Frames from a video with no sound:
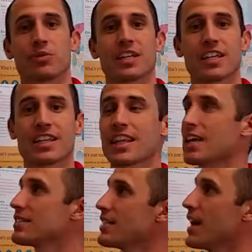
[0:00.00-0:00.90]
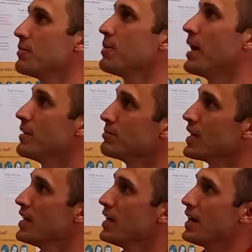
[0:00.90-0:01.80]
and we can get that sent. But
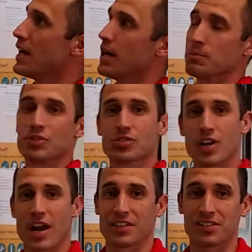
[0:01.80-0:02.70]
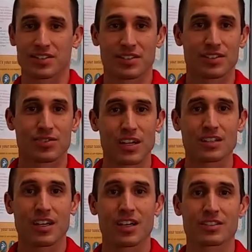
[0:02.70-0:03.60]
stress.
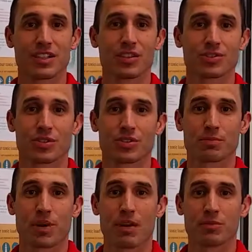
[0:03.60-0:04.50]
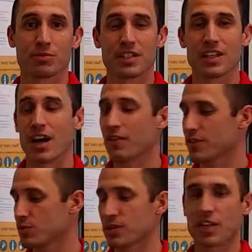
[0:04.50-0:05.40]
Stress causes all sorts of problems. In the
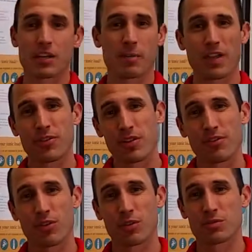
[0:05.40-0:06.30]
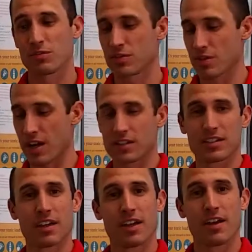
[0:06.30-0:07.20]
office we talk about 3 forms of stress.
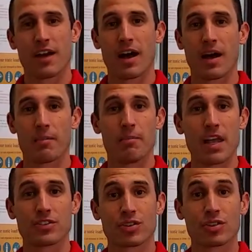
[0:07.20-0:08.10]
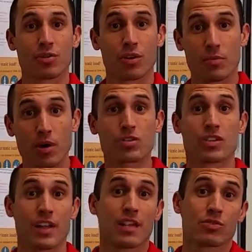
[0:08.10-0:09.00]
Mental or
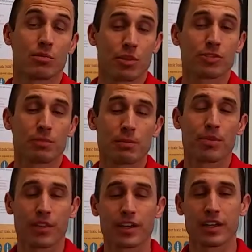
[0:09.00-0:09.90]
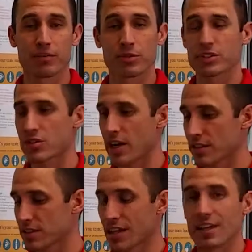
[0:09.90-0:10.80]
emotional, that's what most people think of with stress.